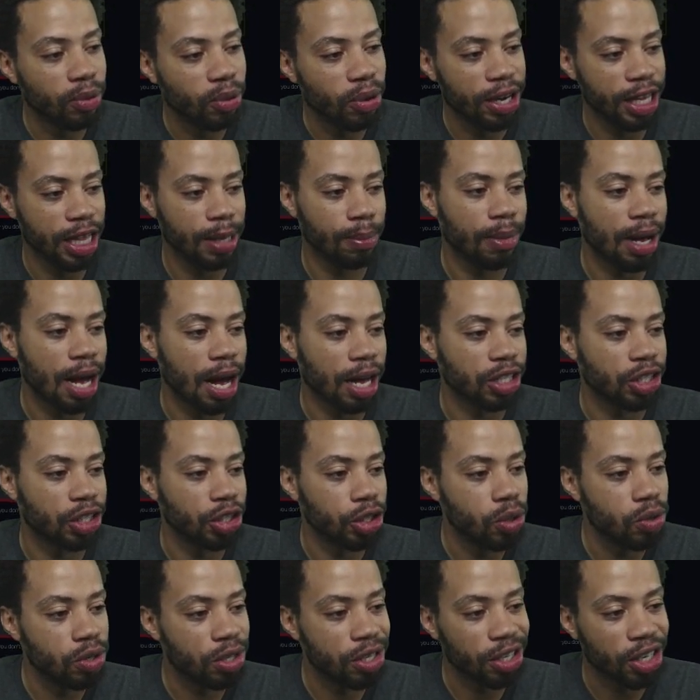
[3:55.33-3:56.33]
the box.
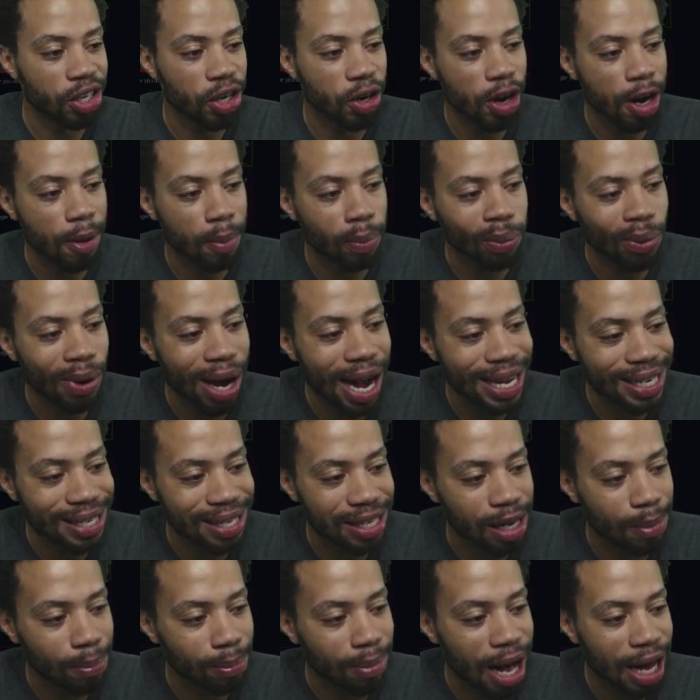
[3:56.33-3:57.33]
Use the current price in
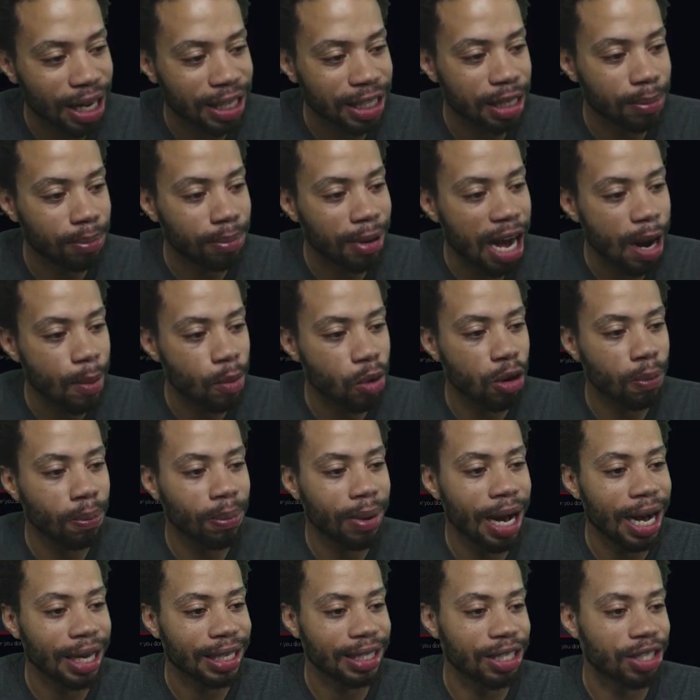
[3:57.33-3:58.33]
the box to buy more
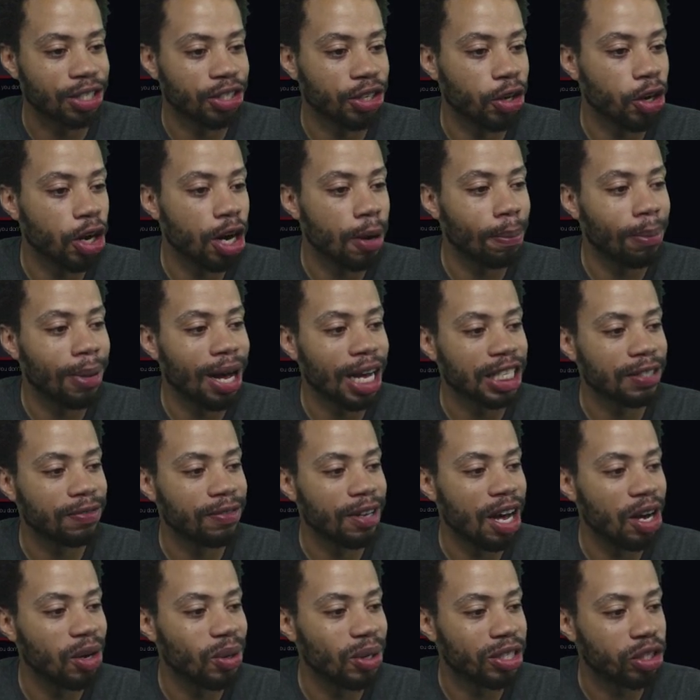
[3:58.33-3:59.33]
boxes. Current box
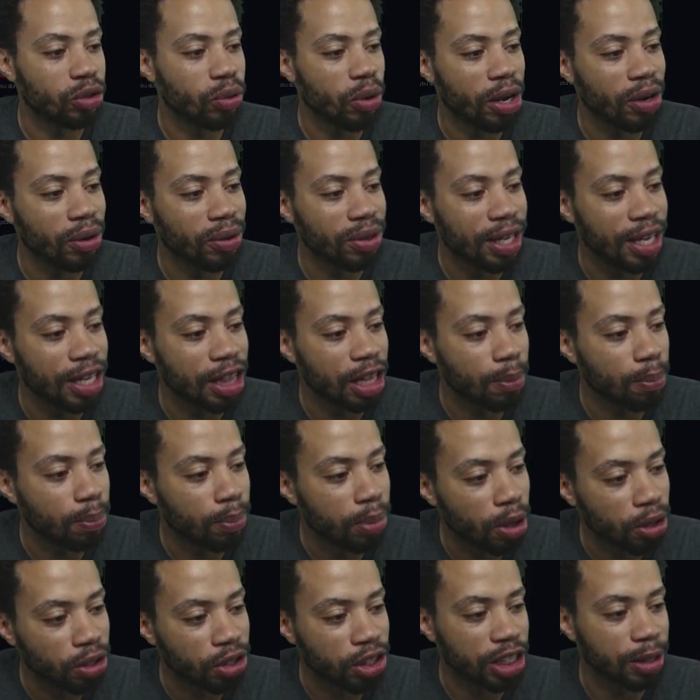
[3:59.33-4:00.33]
value is greater than the
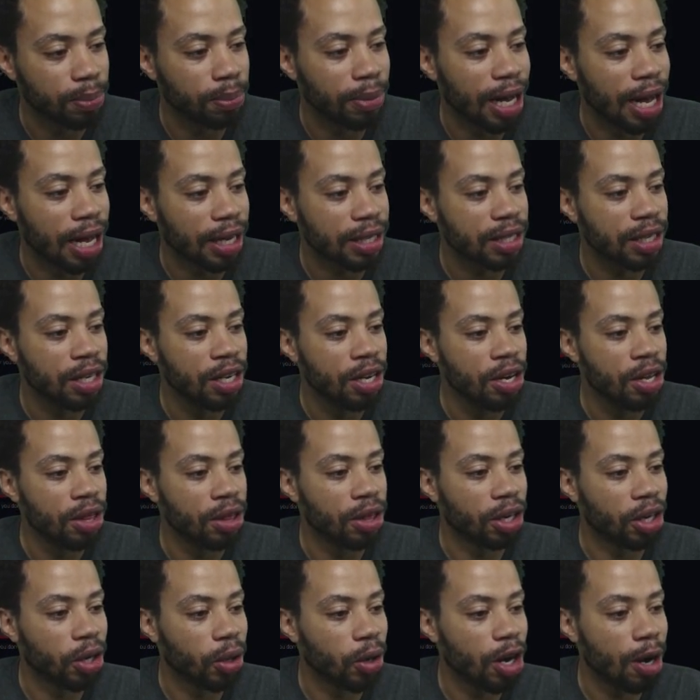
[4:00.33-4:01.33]
purchase box.
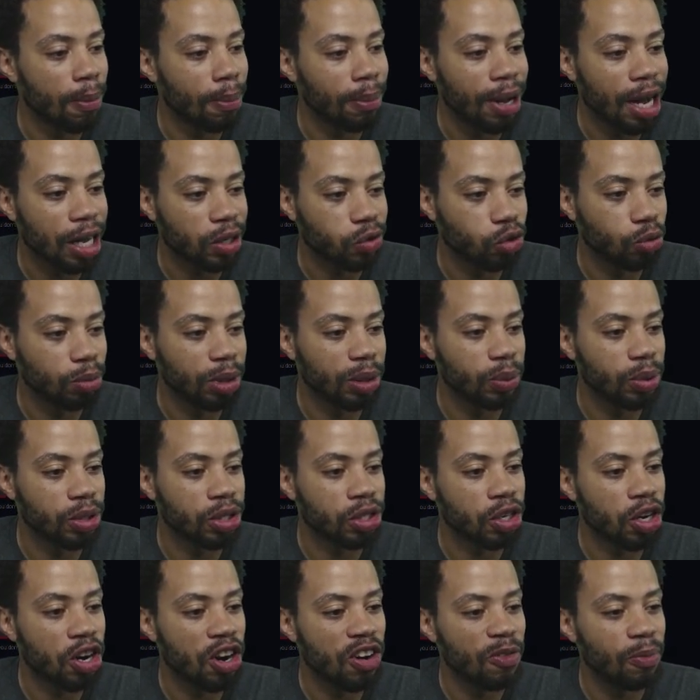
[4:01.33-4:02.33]
The current box will be
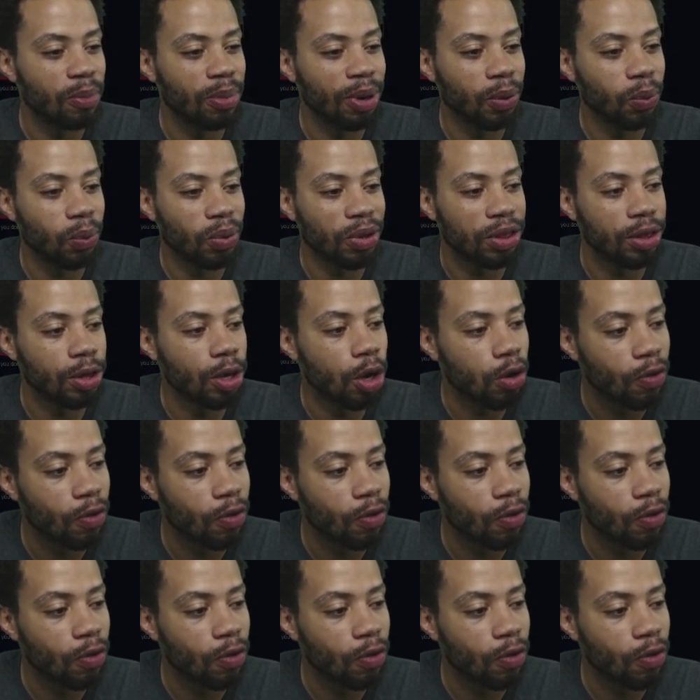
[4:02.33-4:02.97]
reserved, but with no